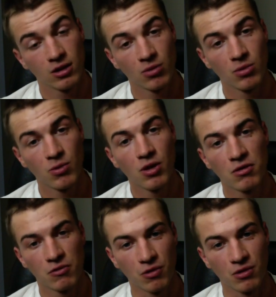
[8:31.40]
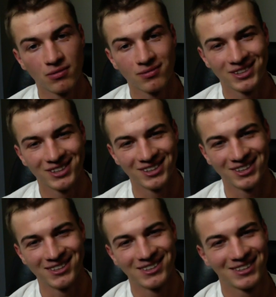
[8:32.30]
it'll be wonderful.
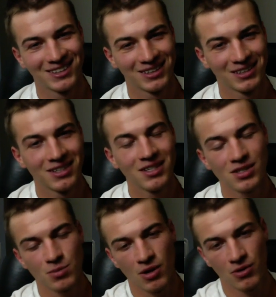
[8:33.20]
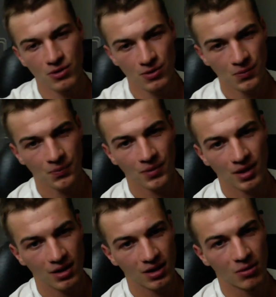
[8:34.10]
It's Paul with you.
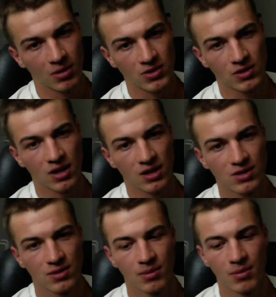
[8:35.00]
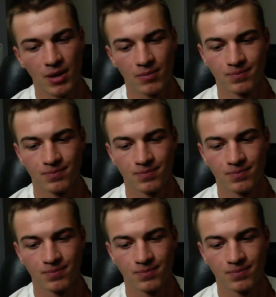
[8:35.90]
God bless you guys. Bye-bye.